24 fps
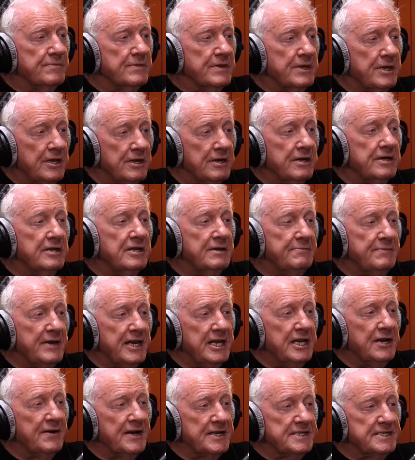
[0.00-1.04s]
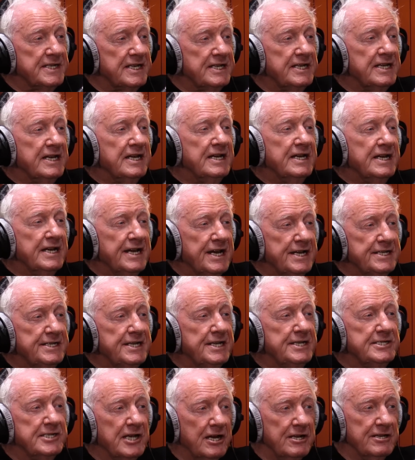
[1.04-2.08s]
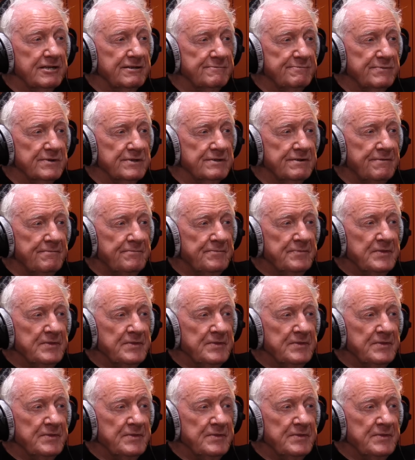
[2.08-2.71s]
An amino acid is insoluble.